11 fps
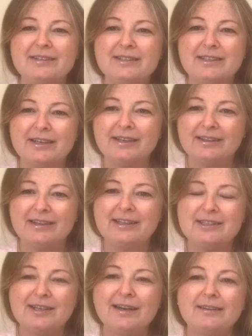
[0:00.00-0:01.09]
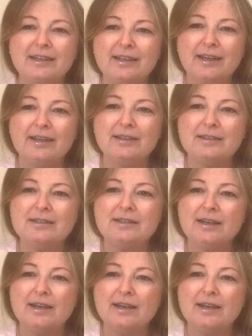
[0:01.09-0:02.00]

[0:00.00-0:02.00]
sick, and that's not the case.